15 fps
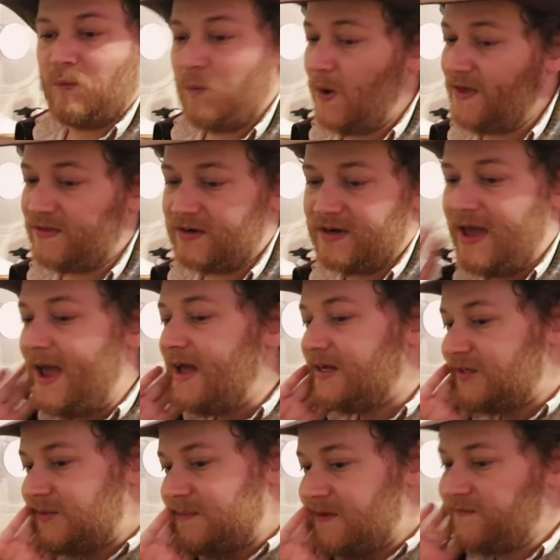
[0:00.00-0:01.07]
Weathered
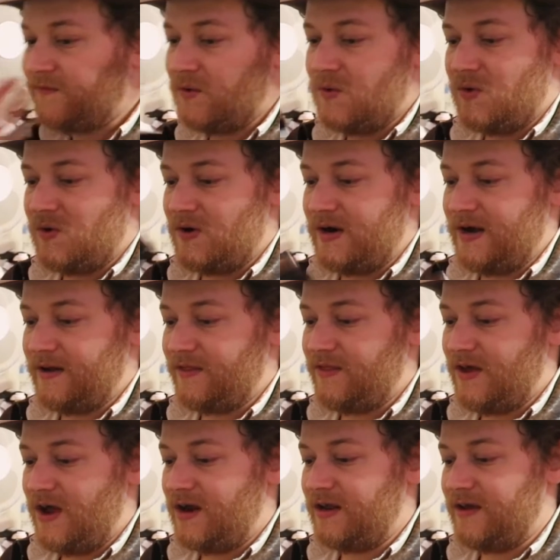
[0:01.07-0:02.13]
hats before and
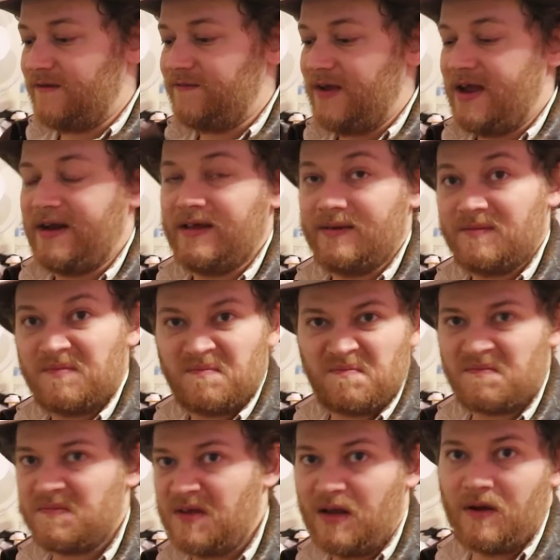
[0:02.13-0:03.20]
thought I've had it,
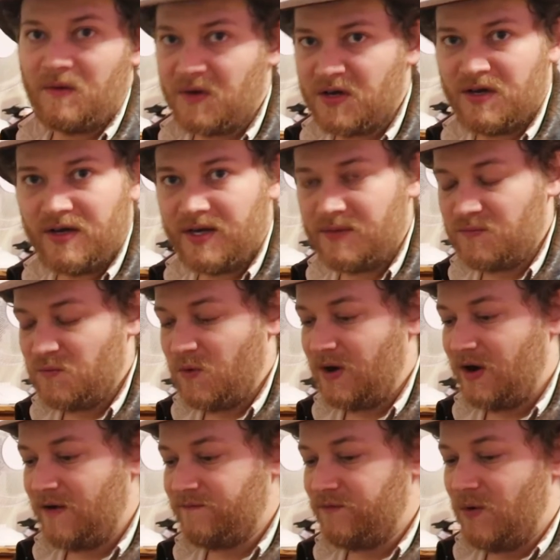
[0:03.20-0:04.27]
you know, good
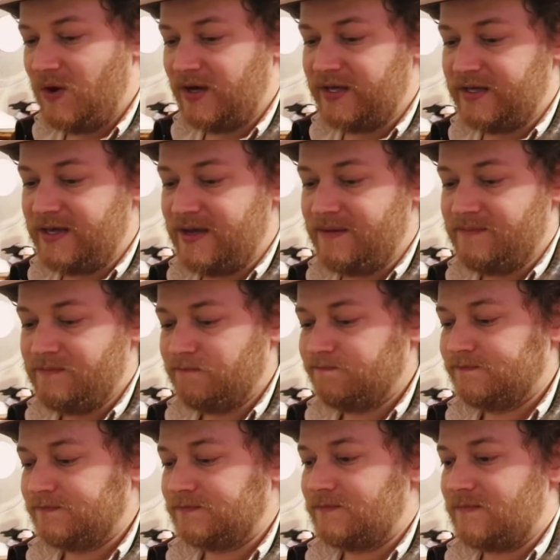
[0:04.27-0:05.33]
where I've wanted it
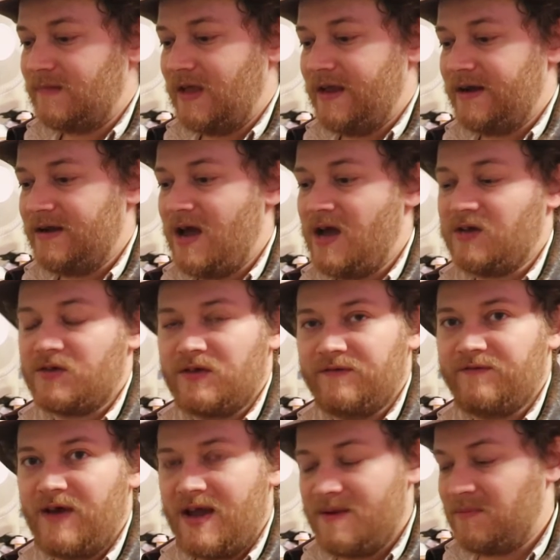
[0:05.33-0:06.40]
and not too
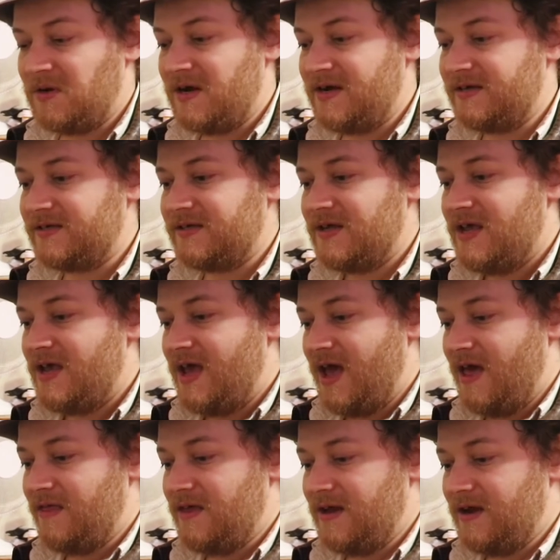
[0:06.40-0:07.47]
vibrant,
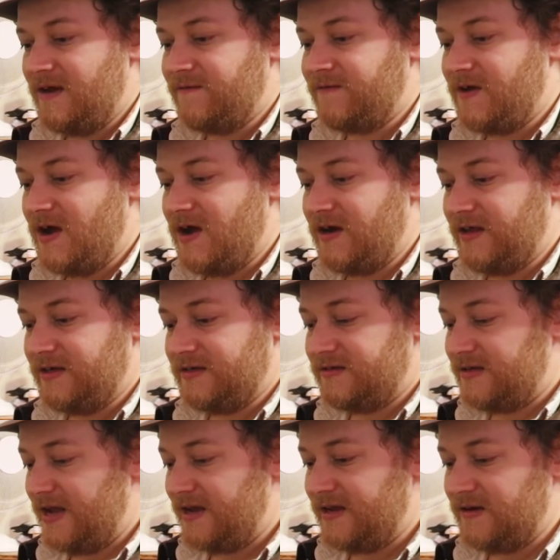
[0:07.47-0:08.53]
and then I've gone and
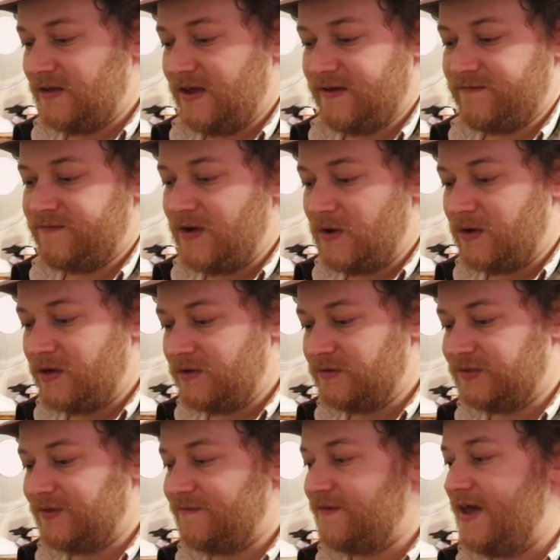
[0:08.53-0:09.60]
taken like
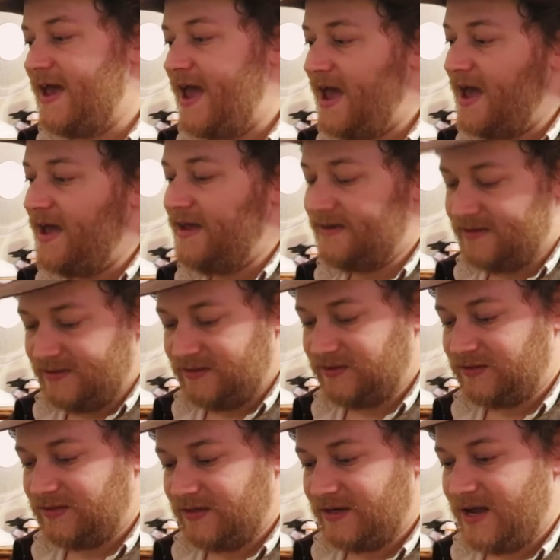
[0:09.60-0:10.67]
photos of the hat
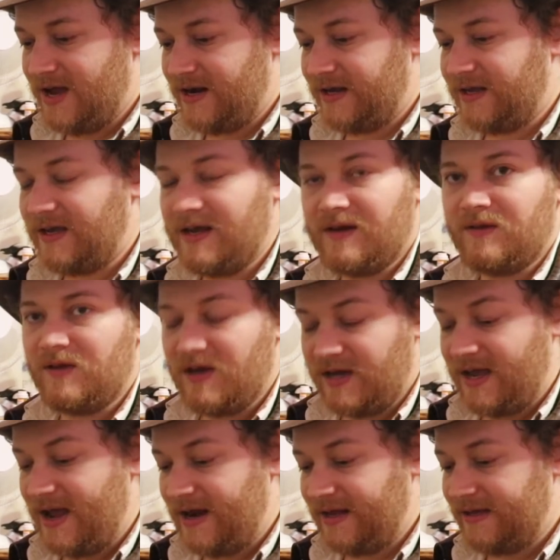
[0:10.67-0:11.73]
just to kind of get a look
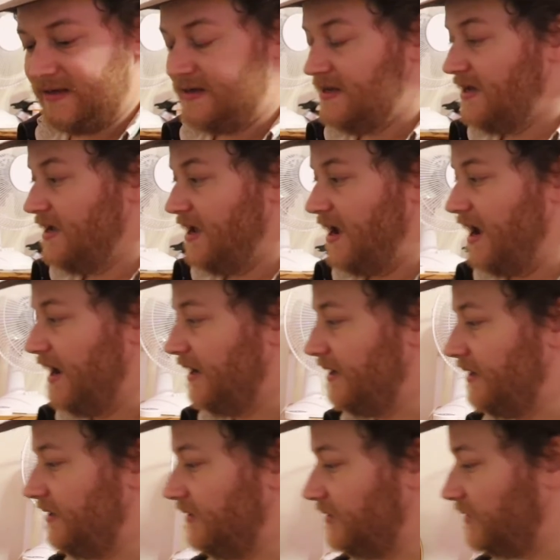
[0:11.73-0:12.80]
at it, and
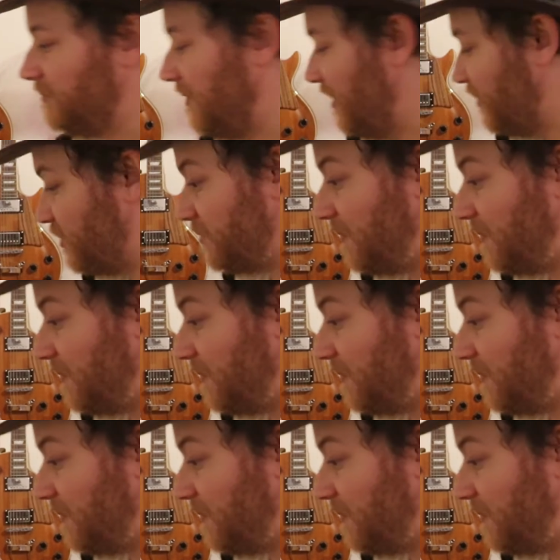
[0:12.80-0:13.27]
it is much